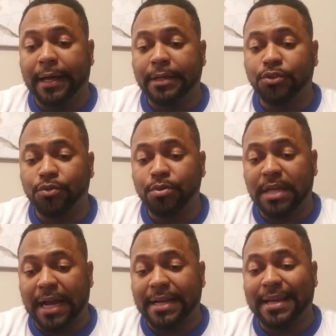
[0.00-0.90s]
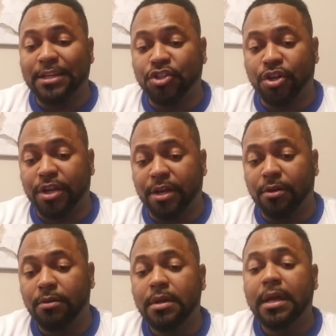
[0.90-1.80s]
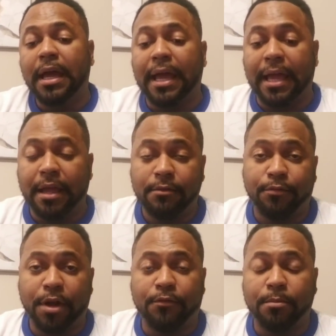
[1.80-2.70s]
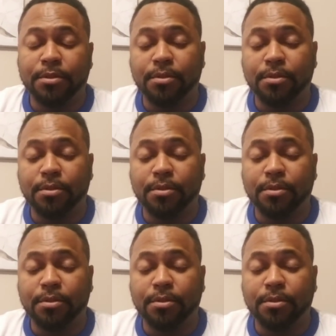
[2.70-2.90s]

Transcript: Drew Titan and Sugar Hill and Fred from